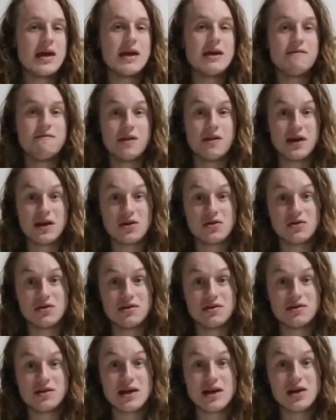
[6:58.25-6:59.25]
if they could
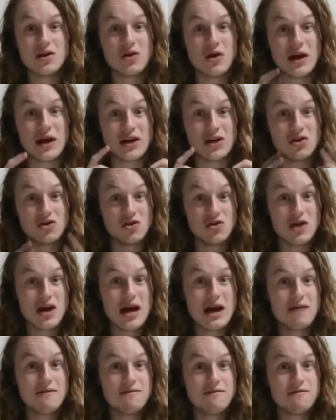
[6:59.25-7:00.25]
see it like you
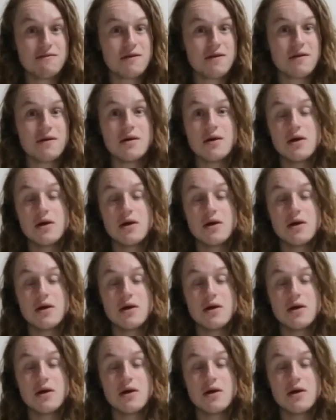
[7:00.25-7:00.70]
have,